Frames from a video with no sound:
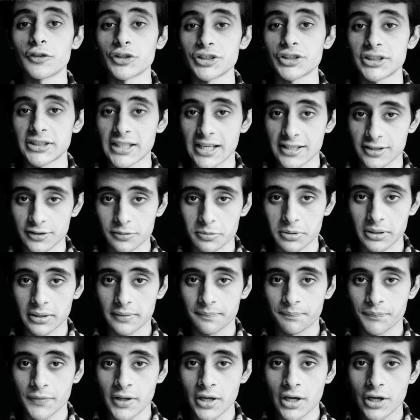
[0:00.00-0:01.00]
there for
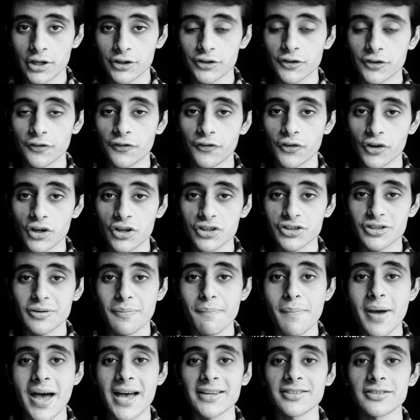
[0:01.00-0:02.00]
Sanskrit. So
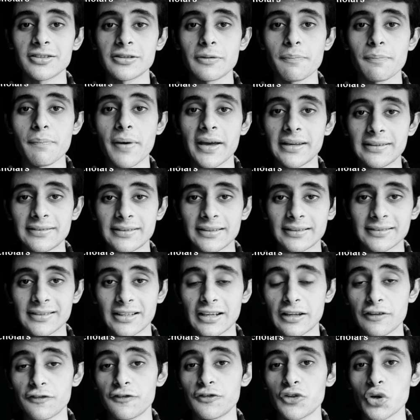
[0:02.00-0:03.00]
first, master the
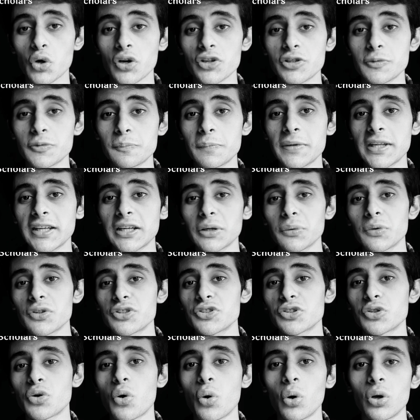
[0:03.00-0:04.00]
basics. And if you're
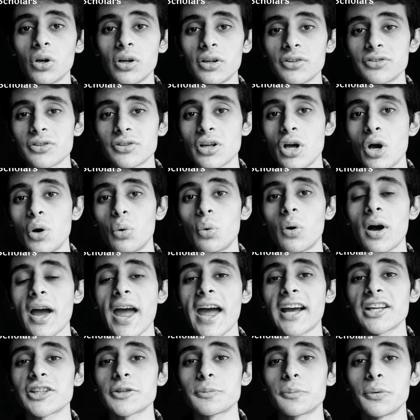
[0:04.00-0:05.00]
speaking with scholars
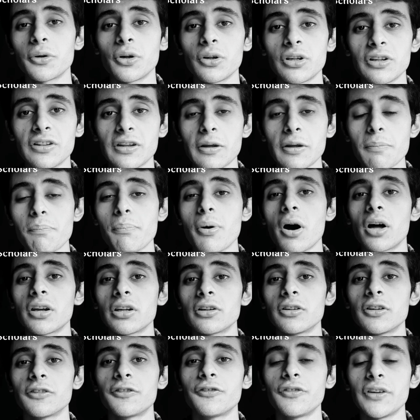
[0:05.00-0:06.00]
who are expert in their
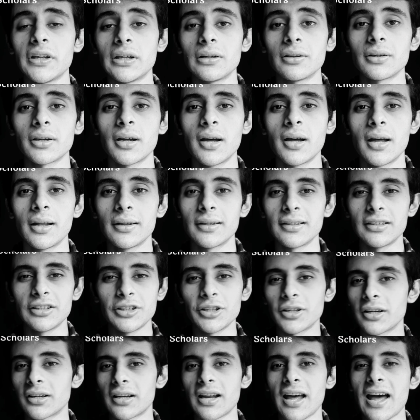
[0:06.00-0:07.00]
particular field,
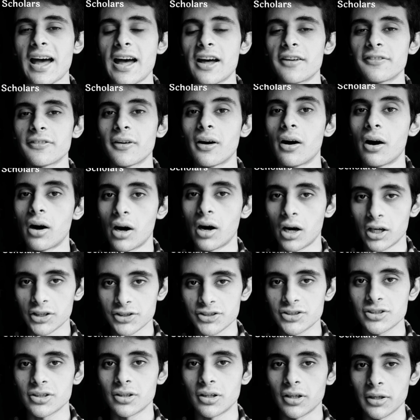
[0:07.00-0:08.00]
then you're going to have a
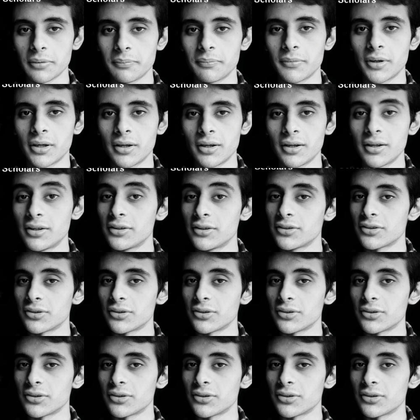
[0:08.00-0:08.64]
hard time.